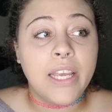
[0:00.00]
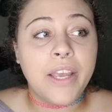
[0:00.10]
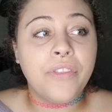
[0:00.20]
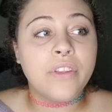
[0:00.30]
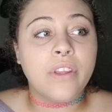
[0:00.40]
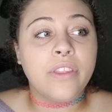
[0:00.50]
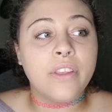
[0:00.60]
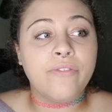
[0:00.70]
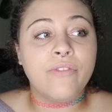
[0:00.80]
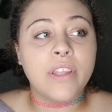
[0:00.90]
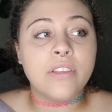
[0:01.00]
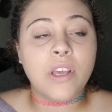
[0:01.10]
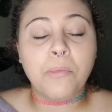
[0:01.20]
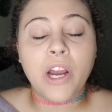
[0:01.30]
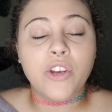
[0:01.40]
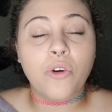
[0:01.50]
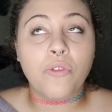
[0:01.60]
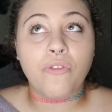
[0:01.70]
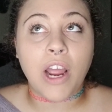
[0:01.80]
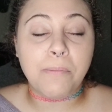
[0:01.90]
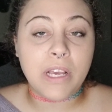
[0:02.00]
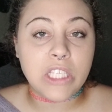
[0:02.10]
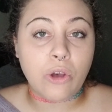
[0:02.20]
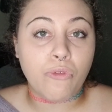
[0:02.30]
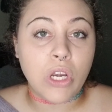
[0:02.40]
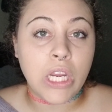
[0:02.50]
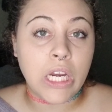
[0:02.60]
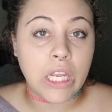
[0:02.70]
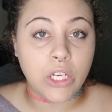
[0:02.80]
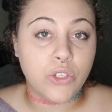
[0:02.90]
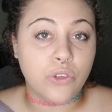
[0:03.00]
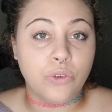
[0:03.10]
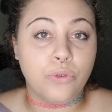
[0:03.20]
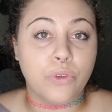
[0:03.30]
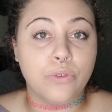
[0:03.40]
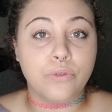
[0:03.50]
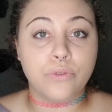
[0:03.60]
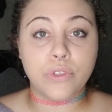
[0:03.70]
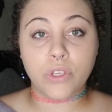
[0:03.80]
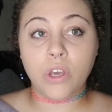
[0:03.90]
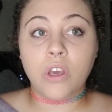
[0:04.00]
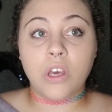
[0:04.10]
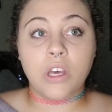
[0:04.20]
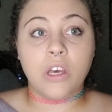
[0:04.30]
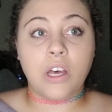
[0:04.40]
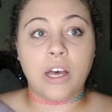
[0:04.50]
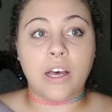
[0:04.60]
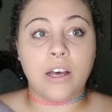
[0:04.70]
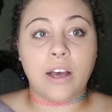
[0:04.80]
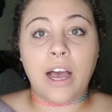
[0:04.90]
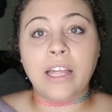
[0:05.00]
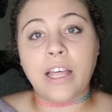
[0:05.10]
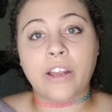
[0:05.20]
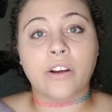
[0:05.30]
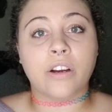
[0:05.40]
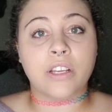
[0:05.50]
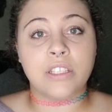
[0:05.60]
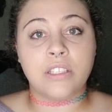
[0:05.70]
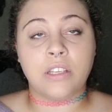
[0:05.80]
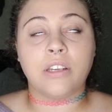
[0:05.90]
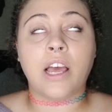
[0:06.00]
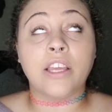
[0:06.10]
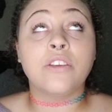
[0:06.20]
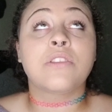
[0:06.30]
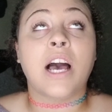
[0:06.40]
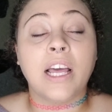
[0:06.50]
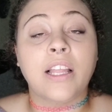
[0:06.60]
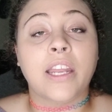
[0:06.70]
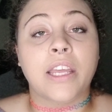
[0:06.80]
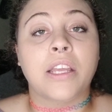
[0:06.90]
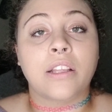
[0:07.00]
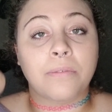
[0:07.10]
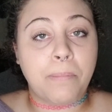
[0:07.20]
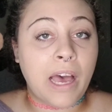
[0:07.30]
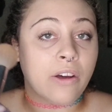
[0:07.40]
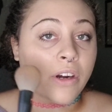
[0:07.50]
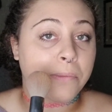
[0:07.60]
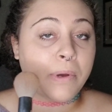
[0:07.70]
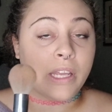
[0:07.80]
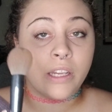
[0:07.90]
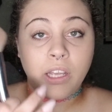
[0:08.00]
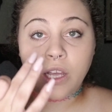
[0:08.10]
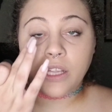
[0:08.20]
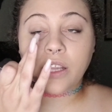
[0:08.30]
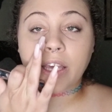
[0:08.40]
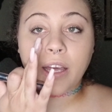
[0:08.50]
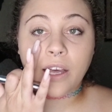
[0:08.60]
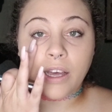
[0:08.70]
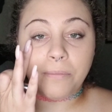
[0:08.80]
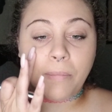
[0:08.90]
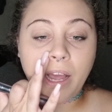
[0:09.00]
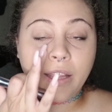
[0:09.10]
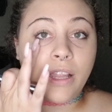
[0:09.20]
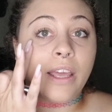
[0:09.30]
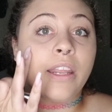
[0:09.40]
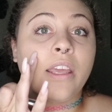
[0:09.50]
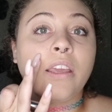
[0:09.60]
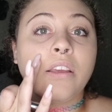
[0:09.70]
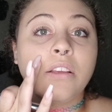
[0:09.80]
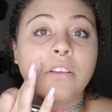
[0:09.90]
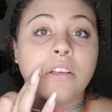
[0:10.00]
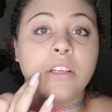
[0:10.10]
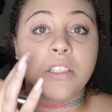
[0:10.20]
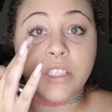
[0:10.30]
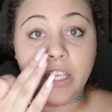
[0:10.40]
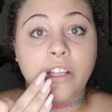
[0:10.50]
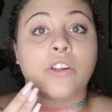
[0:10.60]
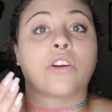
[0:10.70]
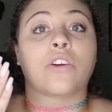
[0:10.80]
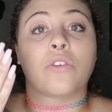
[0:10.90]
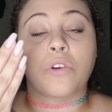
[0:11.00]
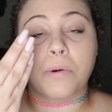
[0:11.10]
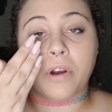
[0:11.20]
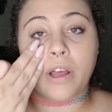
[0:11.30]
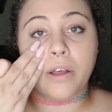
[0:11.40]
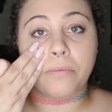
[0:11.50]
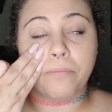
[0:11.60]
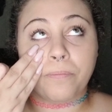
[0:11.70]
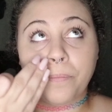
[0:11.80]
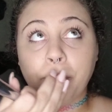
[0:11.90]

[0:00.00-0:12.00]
in the in the in the summer I don't find myself needing to use uh, highlighter I use highlighting powder but like um, highlighting concealer or um,